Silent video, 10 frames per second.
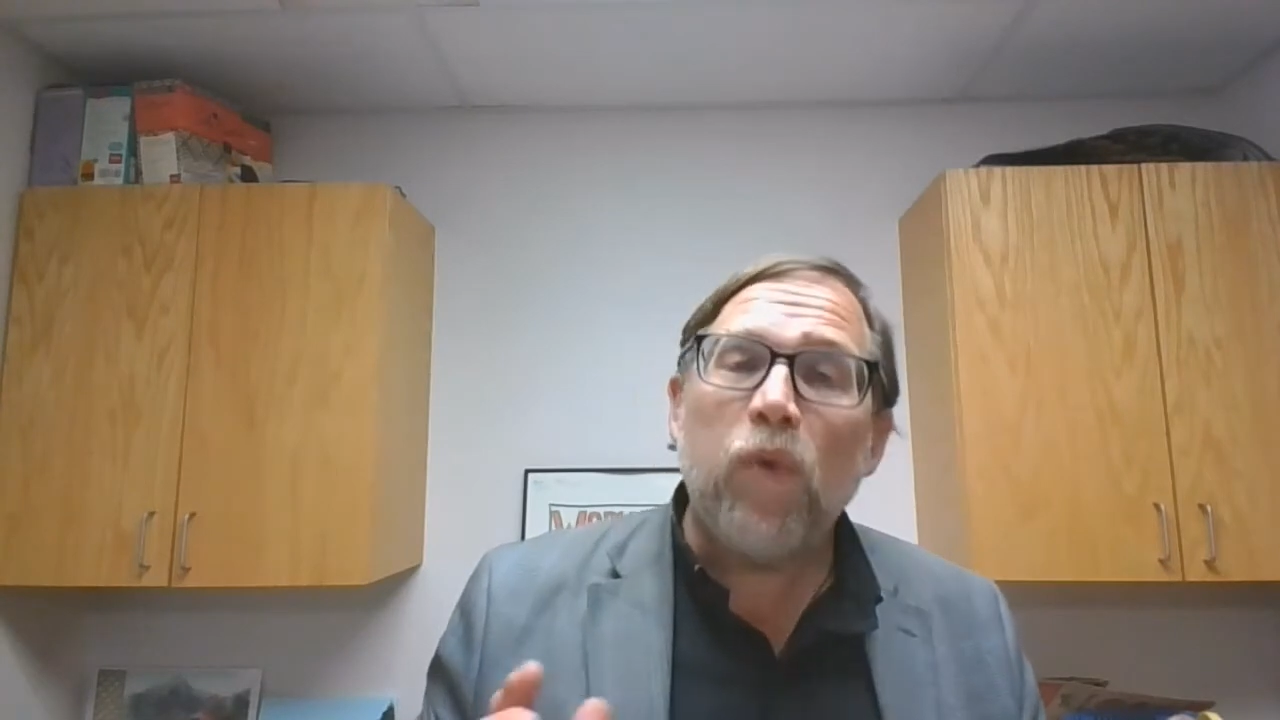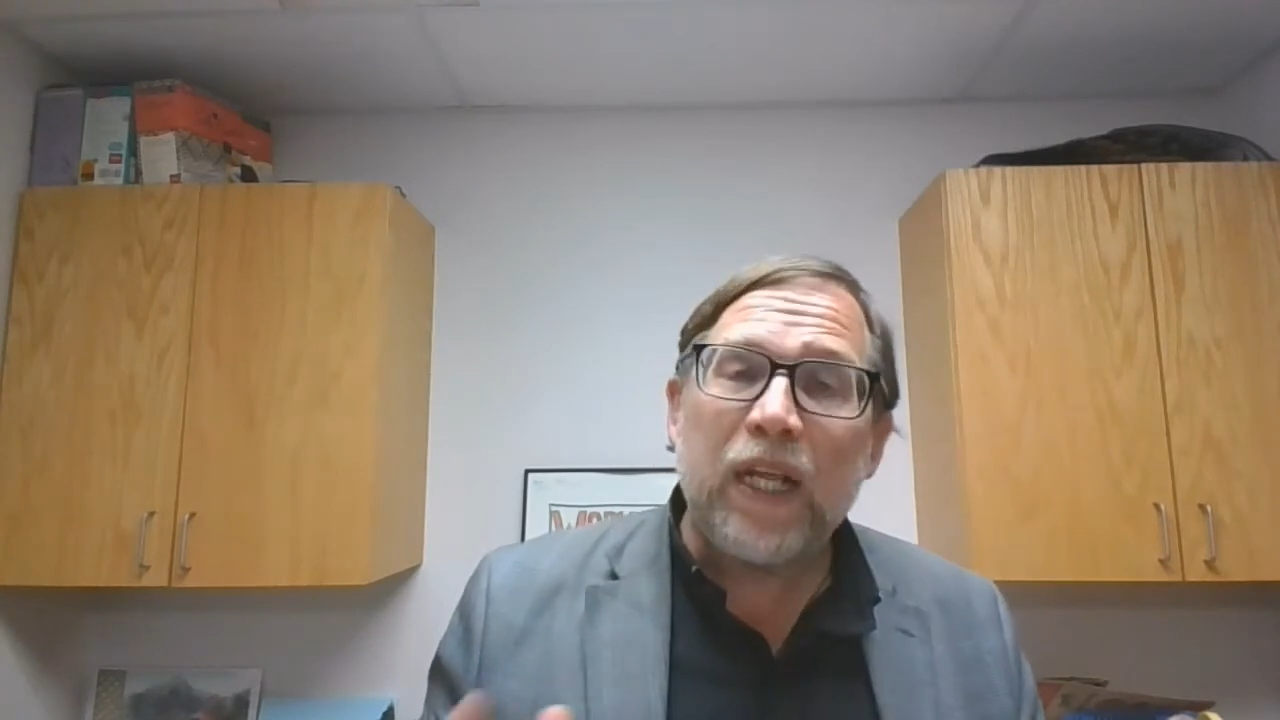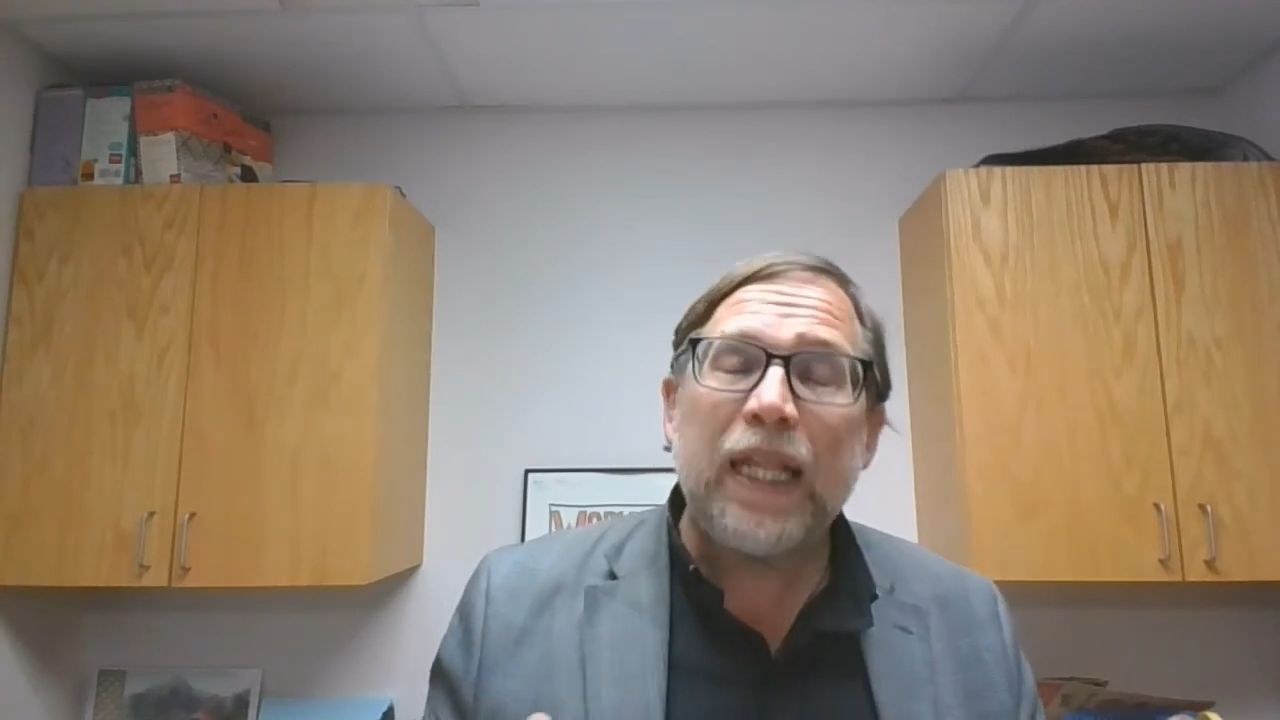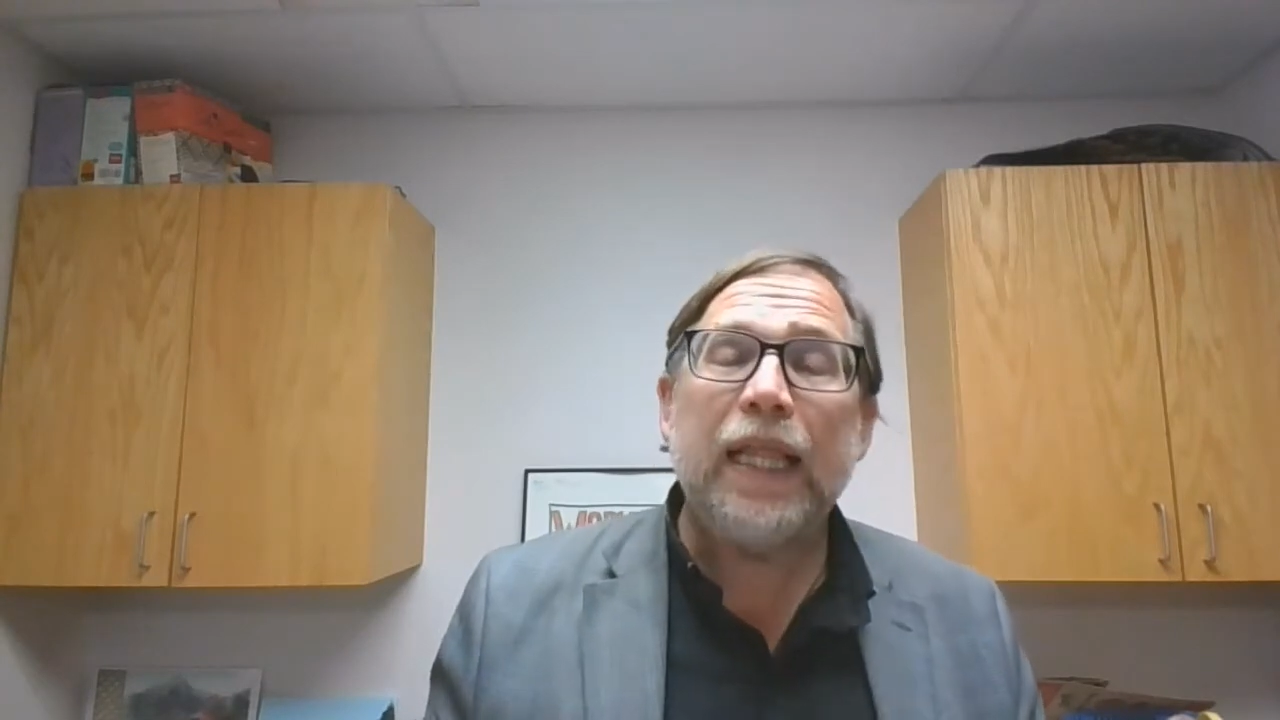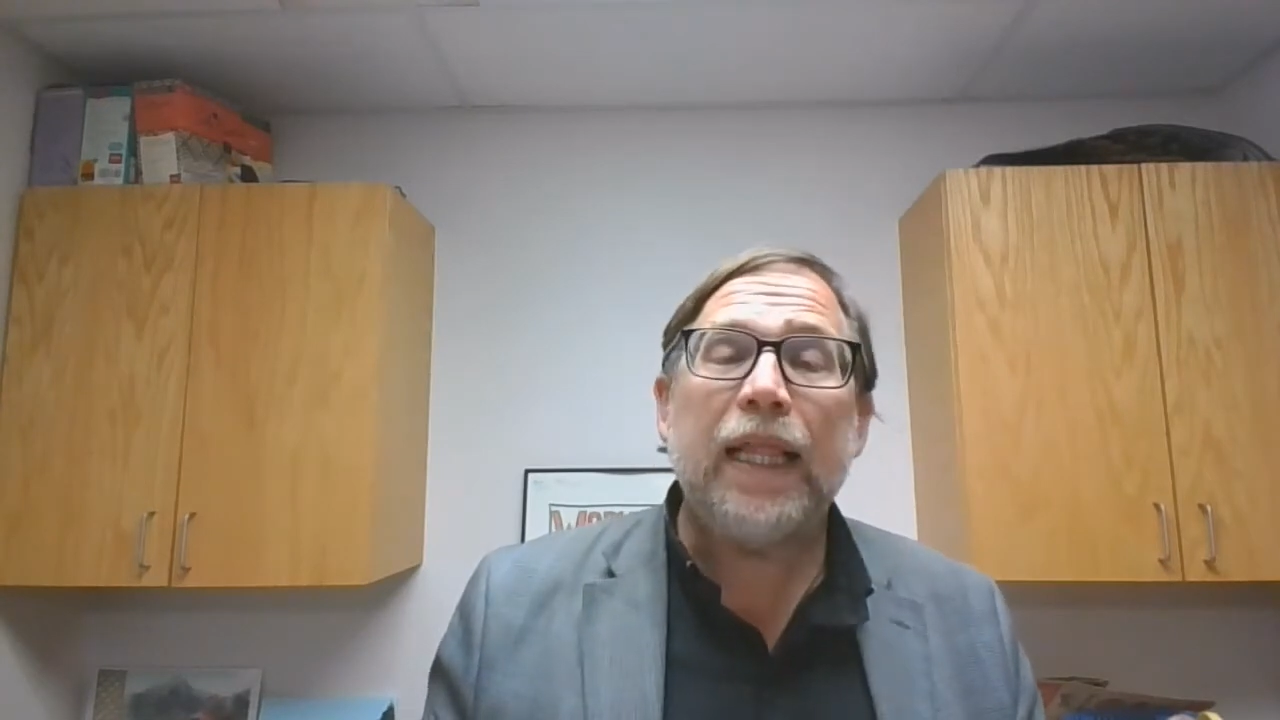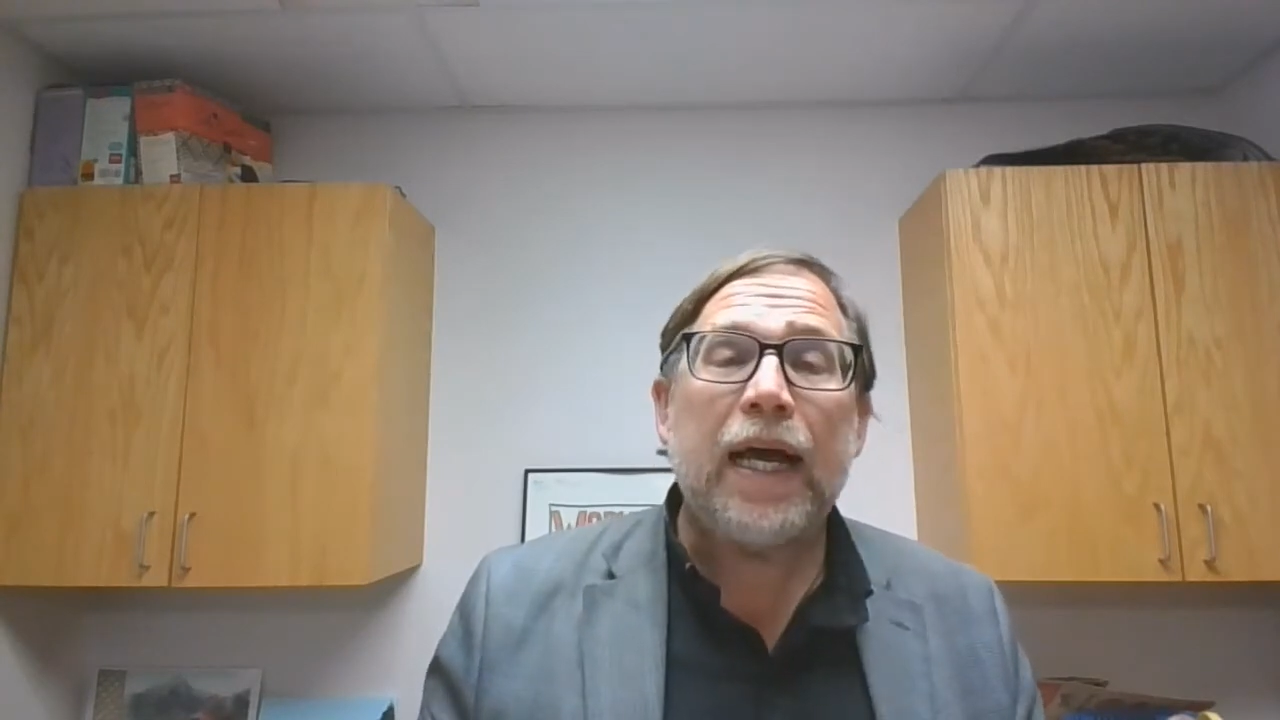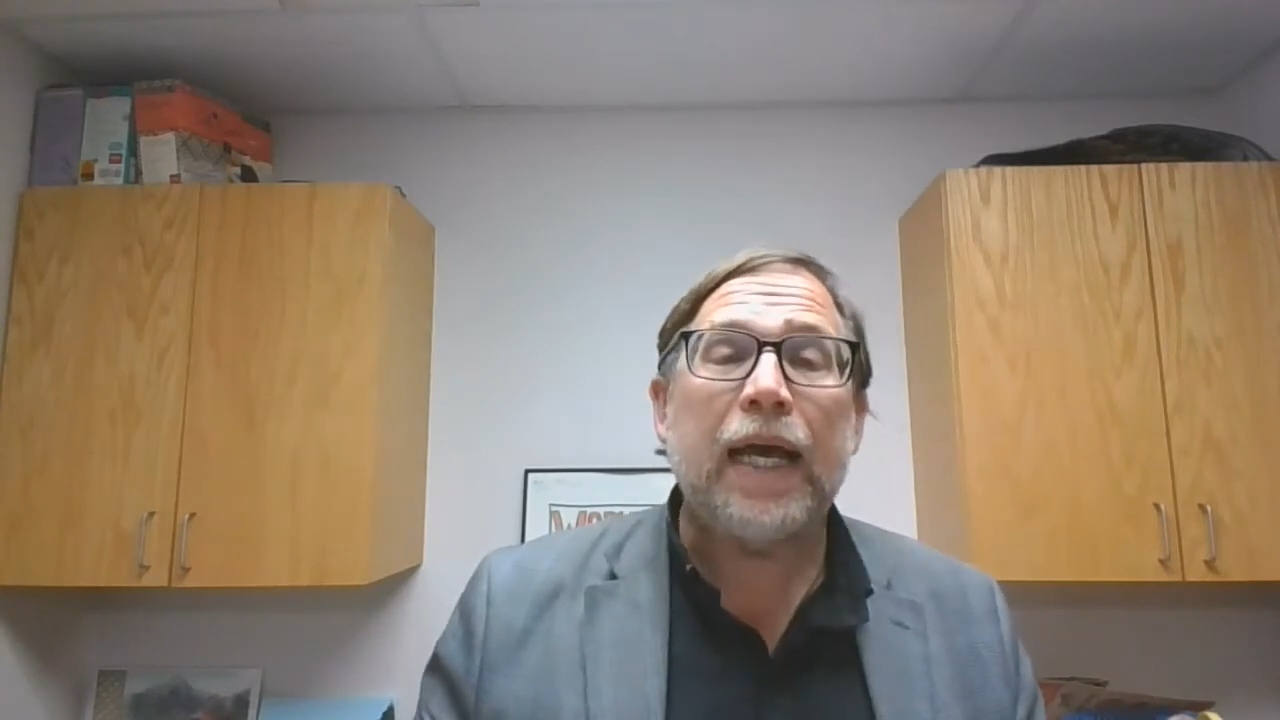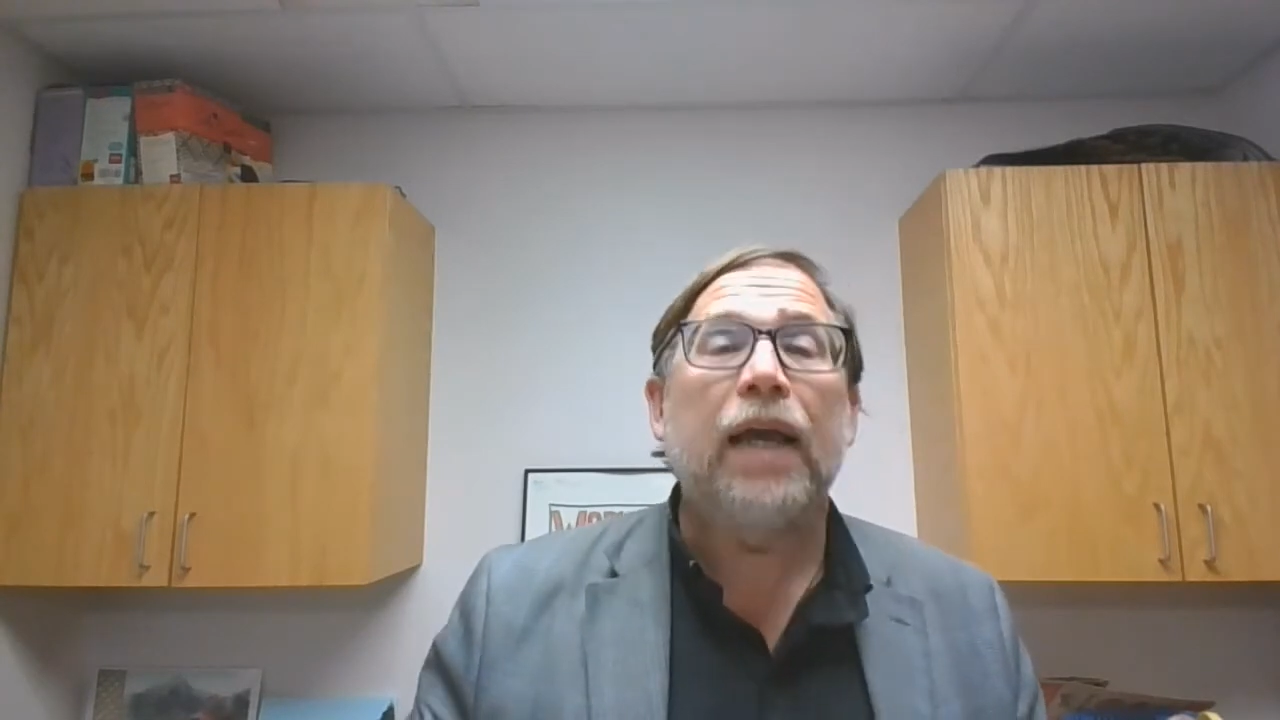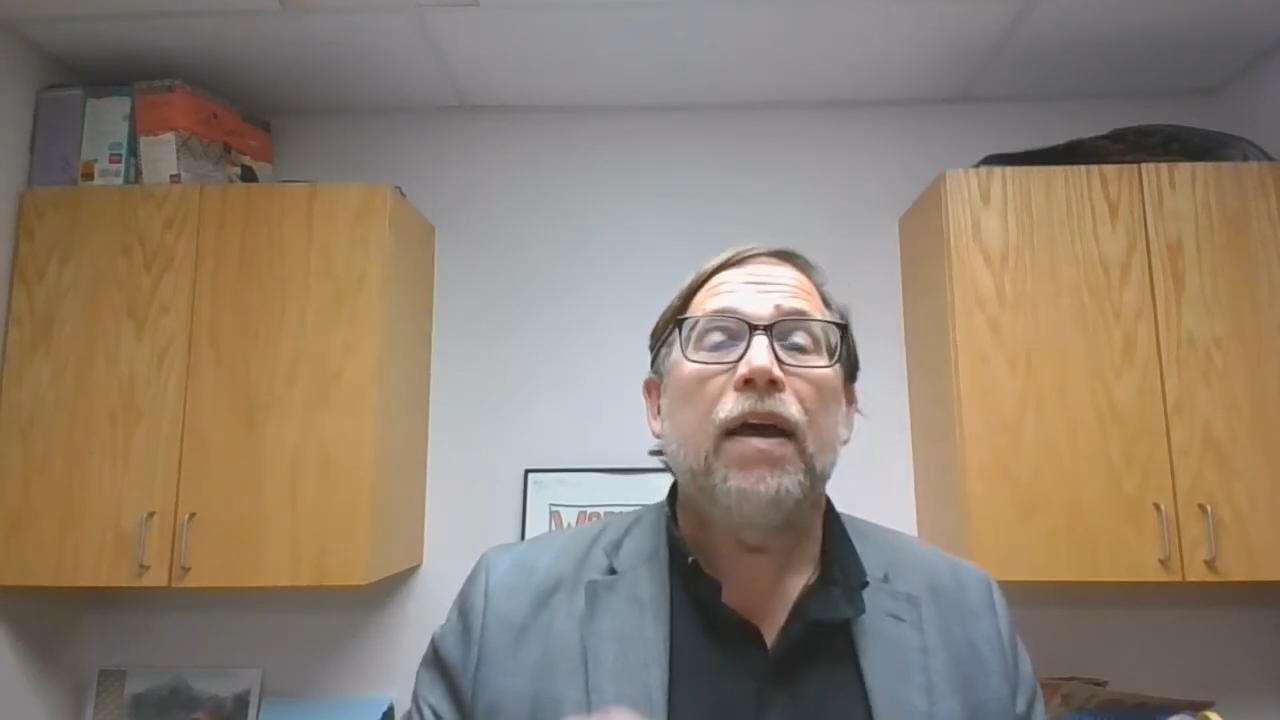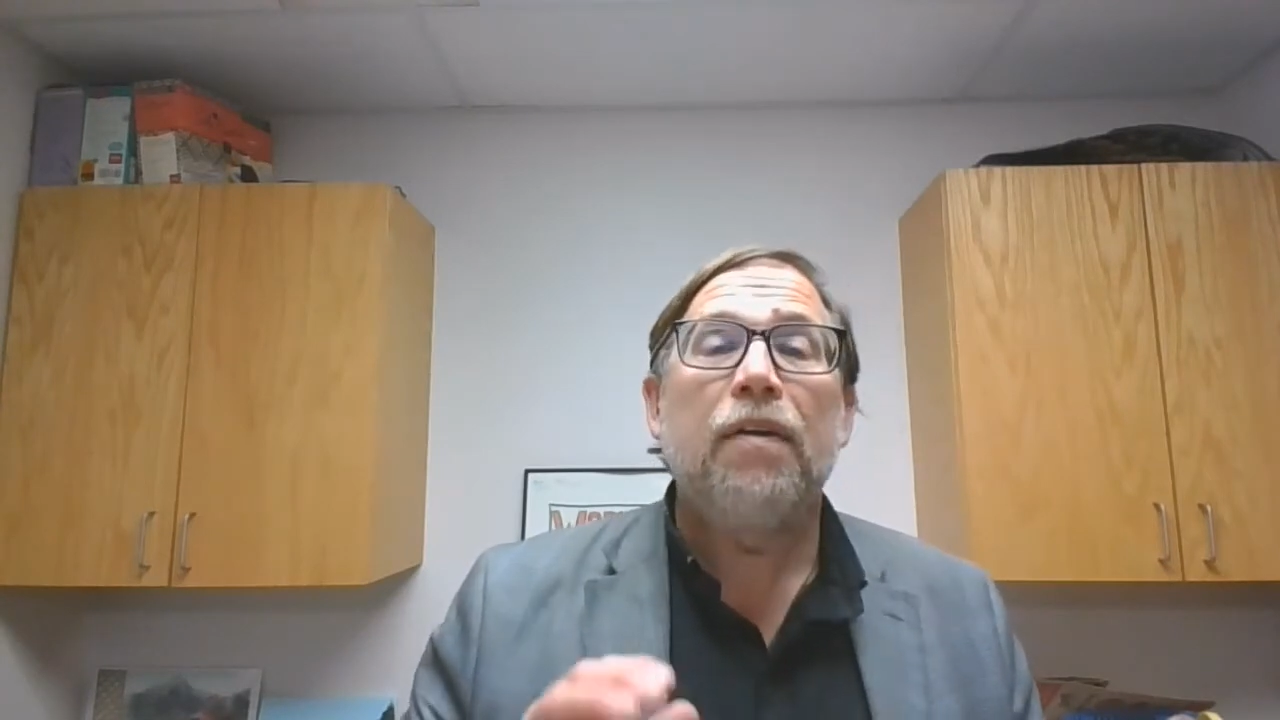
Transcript: really like